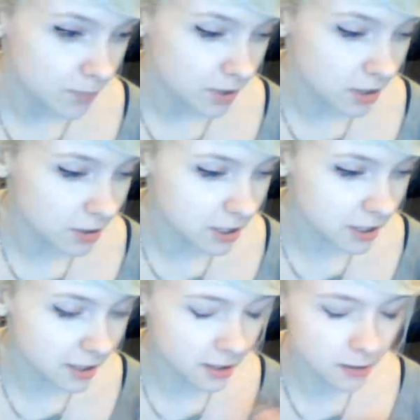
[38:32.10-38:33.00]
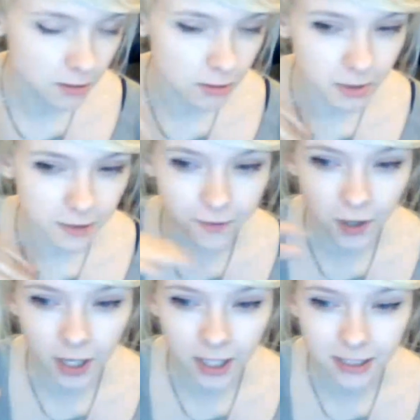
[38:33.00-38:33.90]
Because I was like, no, it'll be
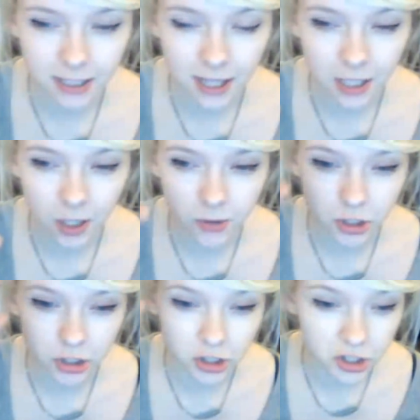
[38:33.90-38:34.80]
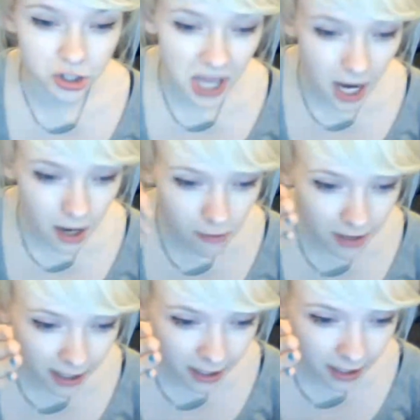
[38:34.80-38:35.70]
fine. And then I was just
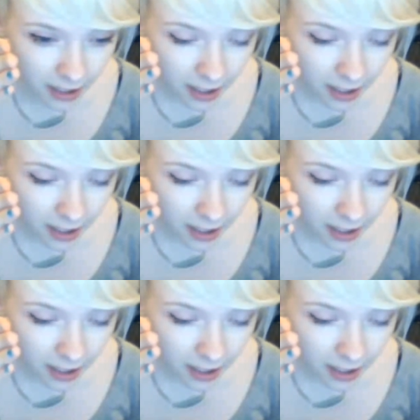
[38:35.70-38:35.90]
staring